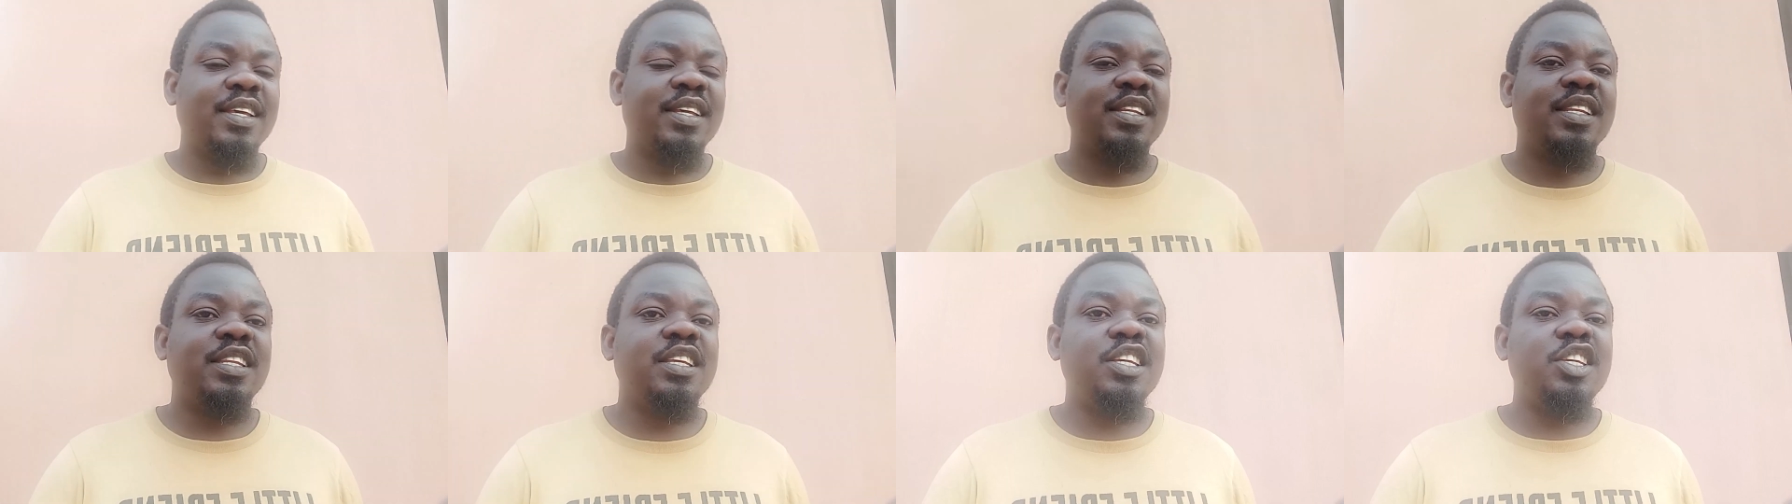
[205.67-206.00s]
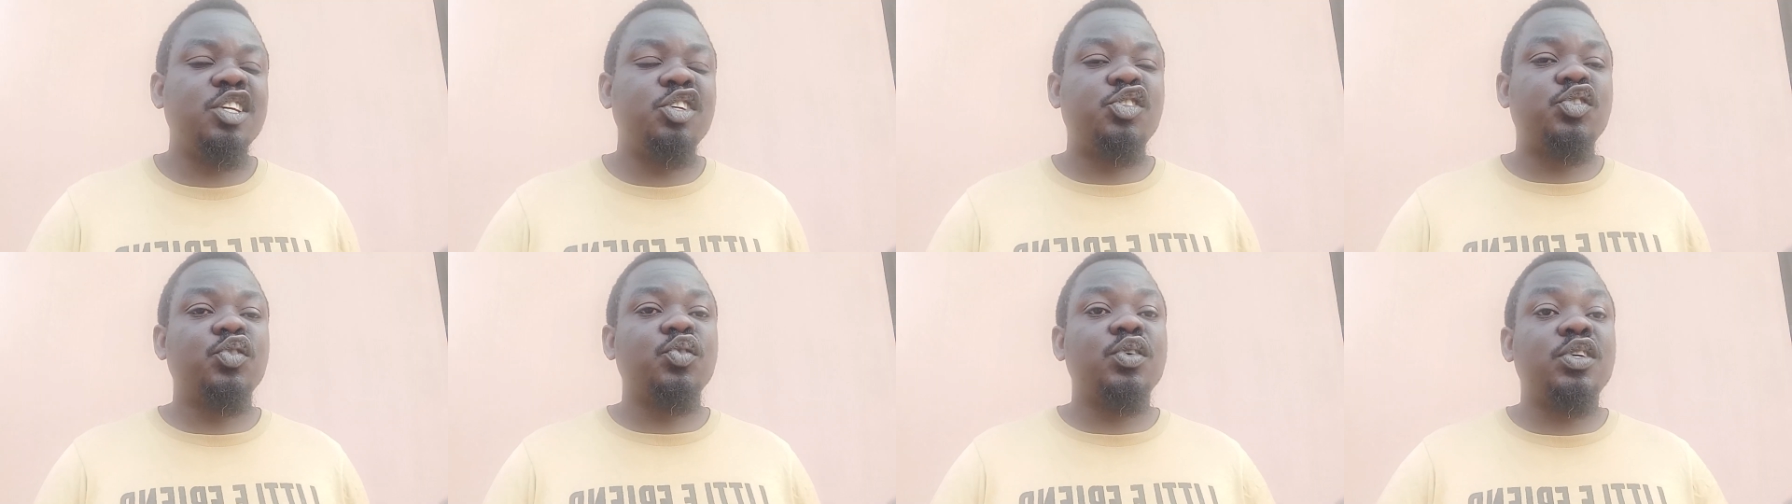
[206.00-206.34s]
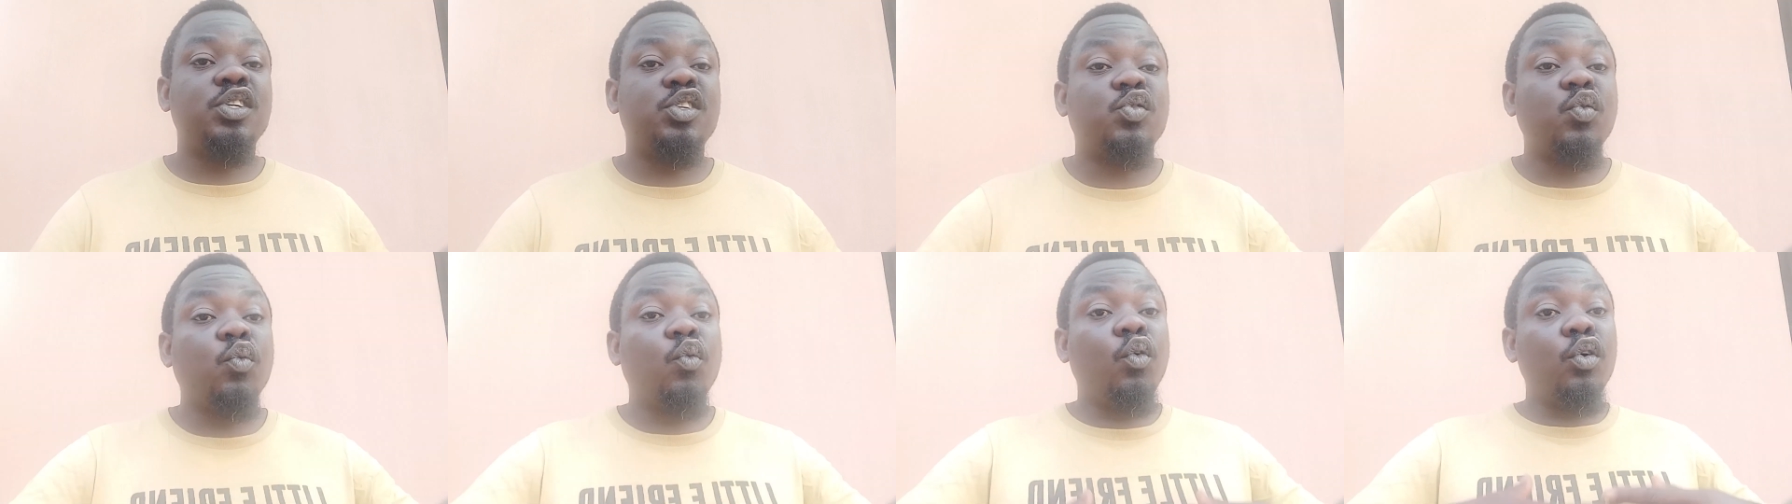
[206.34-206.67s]
the issue
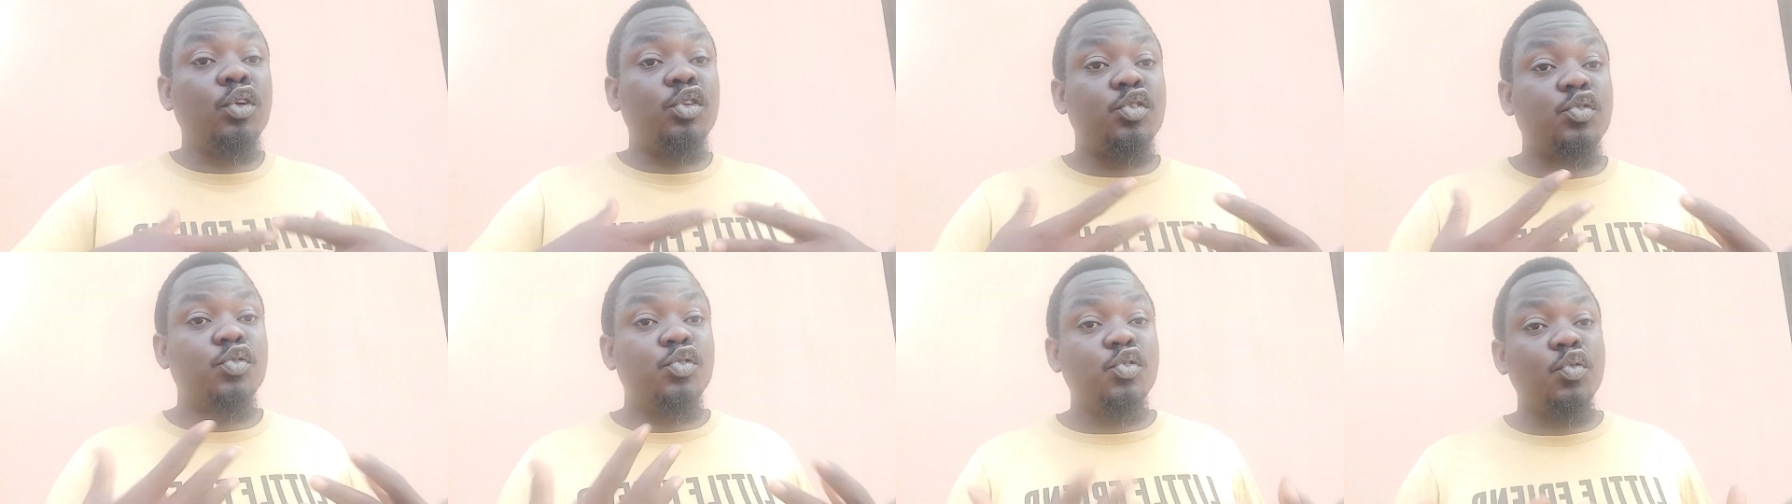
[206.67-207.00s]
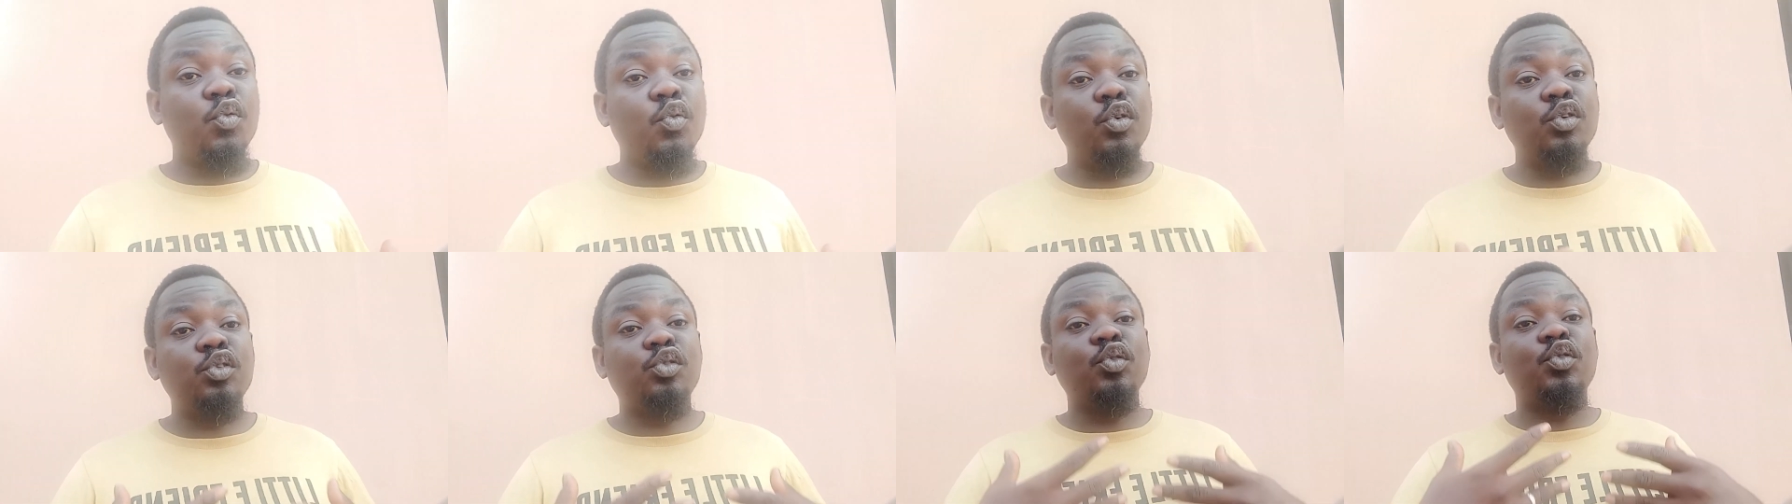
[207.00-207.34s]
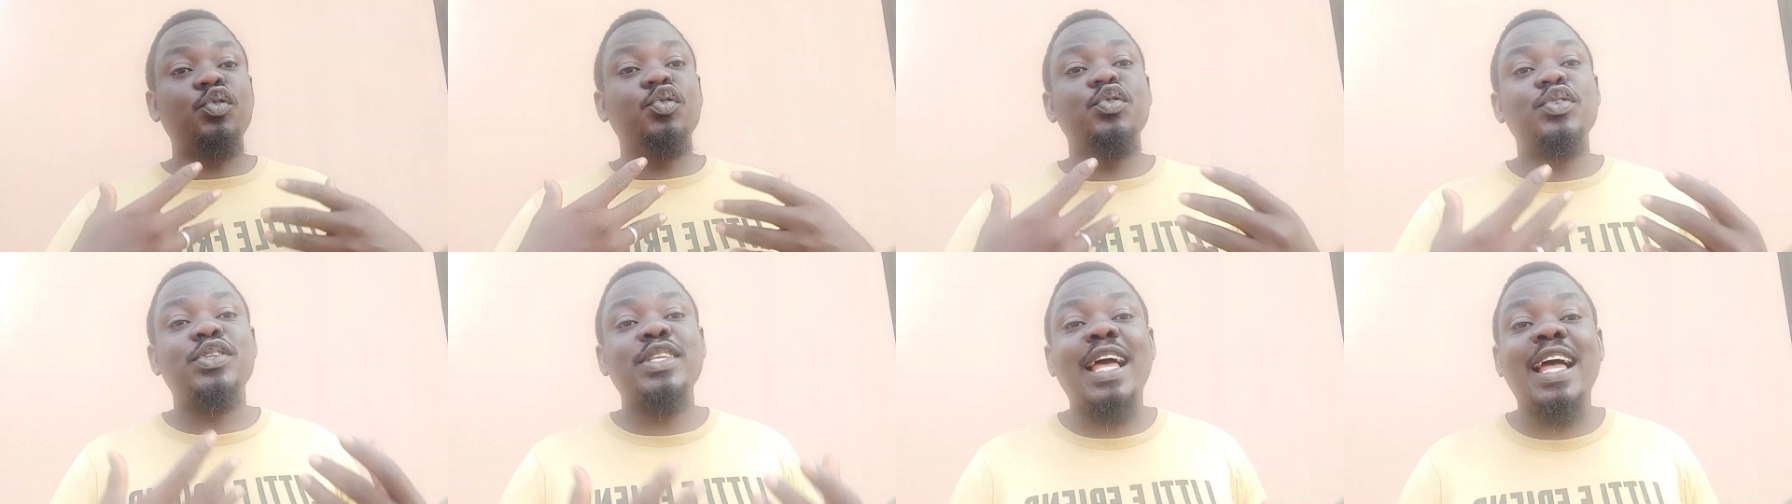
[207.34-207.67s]
is, what do you want to
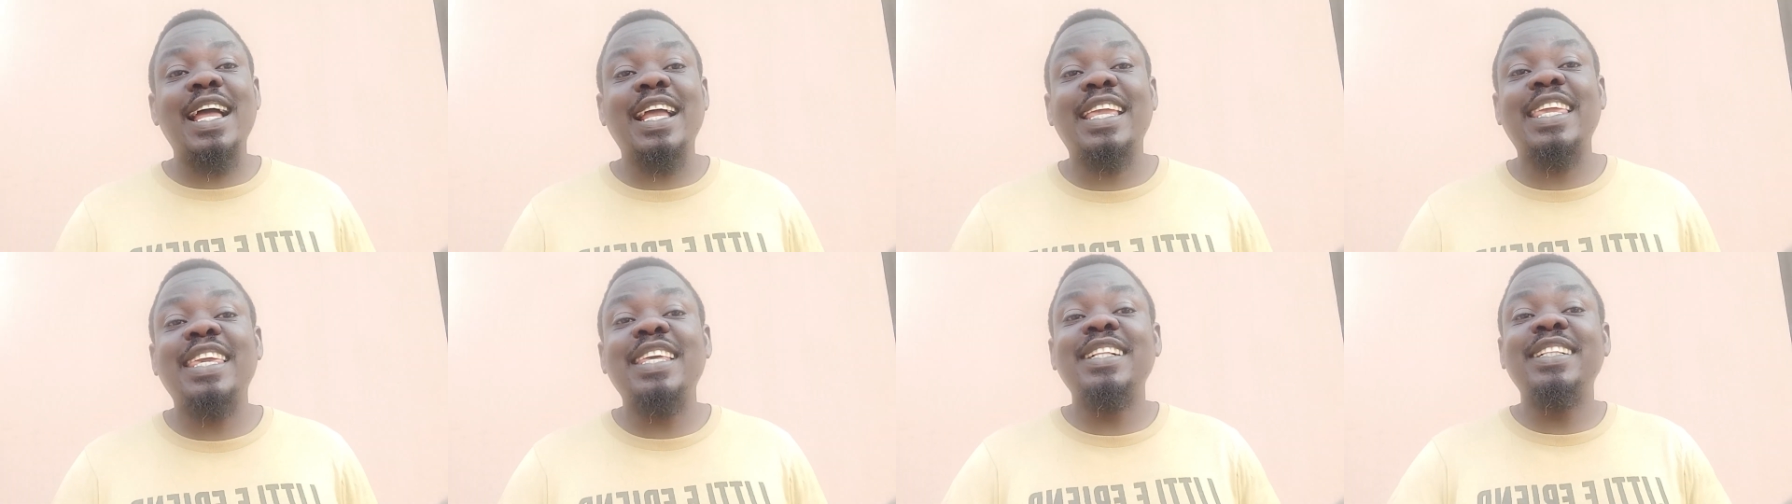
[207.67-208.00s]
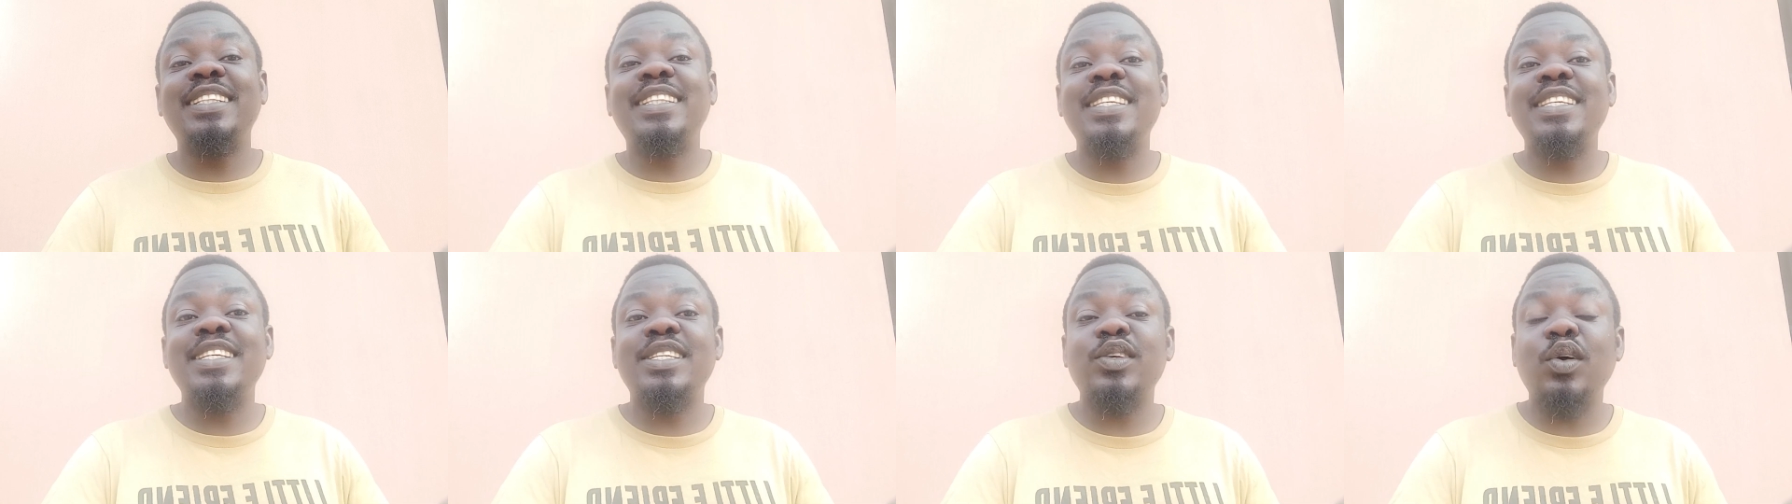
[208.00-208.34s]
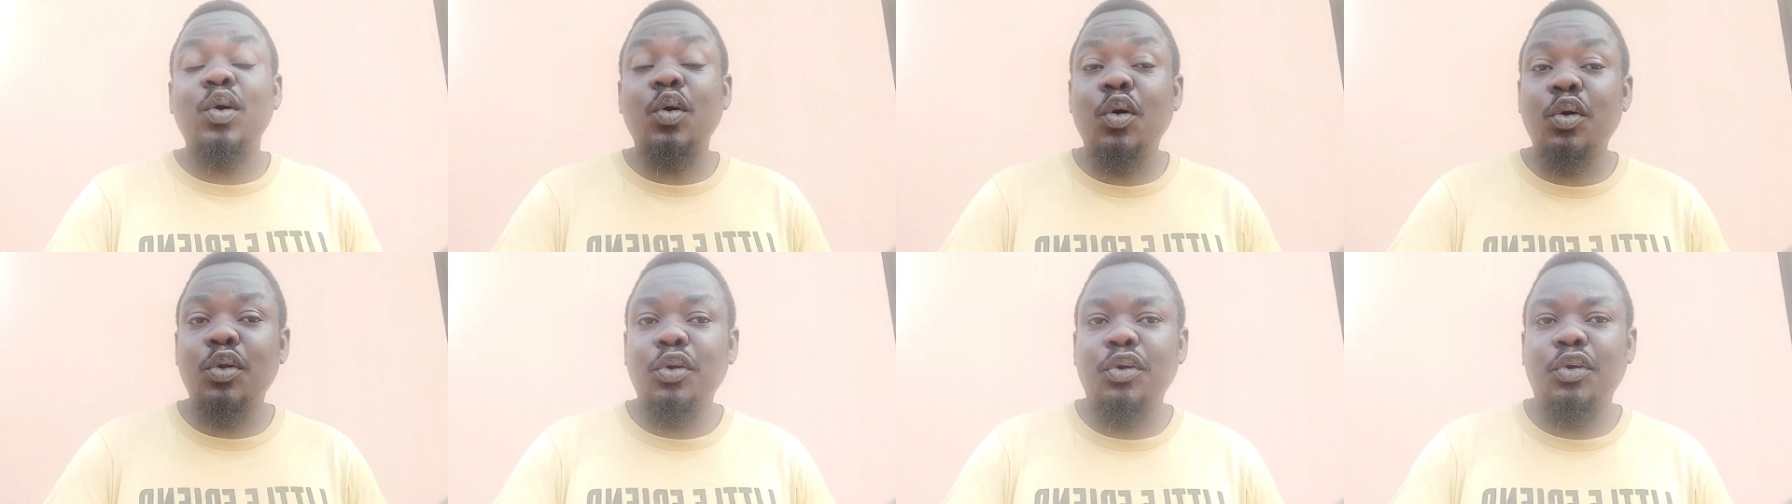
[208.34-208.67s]
use and kill this
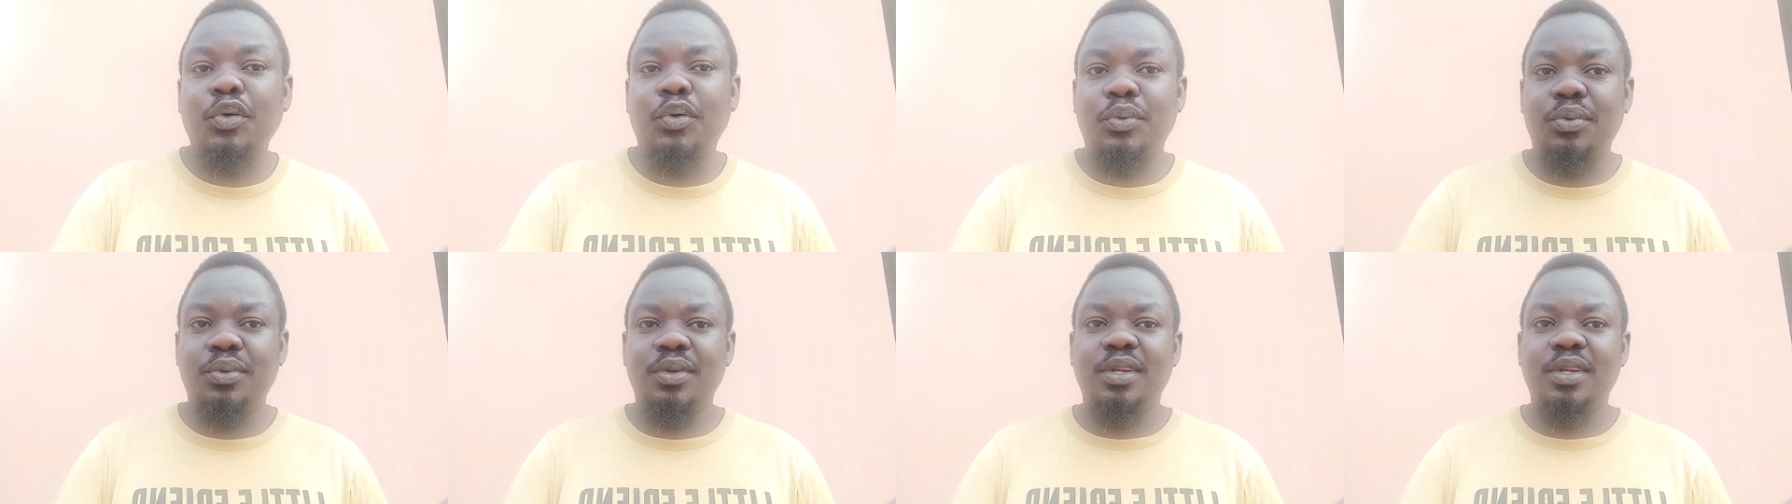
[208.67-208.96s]
odor?